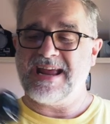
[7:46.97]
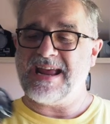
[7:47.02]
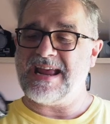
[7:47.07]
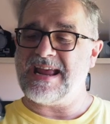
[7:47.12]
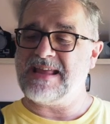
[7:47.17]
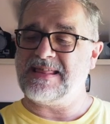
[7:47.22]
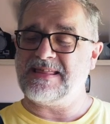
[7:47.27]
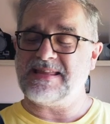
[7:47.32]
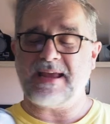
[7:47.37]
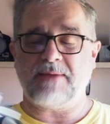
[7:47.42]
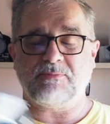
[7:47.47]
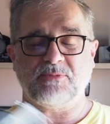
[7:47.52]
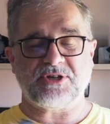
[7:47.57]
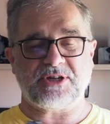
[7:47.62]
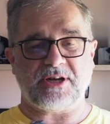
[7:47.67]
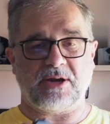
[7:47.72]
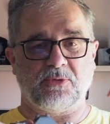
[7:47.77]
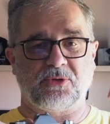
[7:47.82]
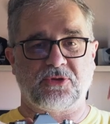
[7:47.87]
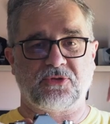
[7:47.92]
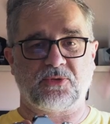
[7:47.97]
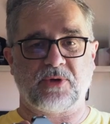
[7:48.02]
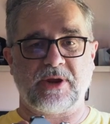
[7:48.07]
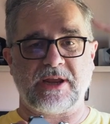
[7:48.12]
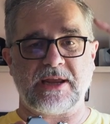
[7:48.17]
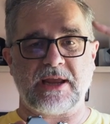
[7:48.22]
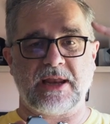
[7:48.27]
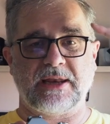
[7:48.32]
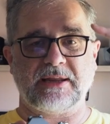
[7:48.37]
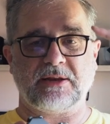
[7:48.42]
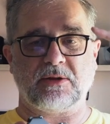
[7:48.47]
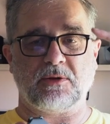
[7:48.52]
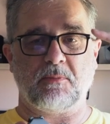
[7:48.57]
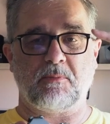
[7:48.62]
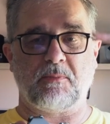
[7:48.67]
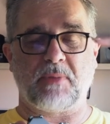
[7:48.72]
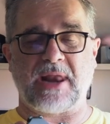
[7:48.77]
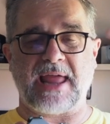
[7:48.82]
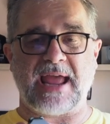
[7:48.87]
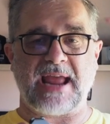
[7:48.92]
in the MTL3 little
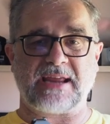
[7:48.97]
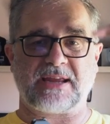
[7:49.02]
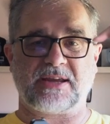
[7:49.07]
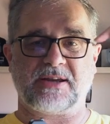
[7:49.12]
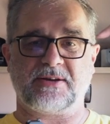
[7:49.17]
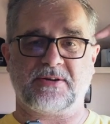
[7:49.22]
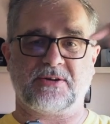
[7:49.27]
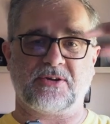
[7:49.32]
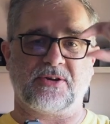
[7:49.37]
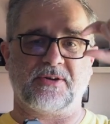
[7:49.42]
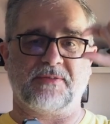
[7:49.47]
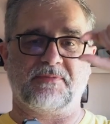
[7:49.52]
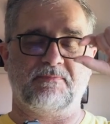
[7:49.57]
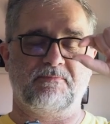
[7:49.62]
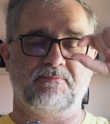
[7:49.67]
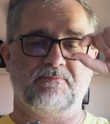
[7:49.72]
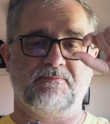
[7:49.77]
black kind of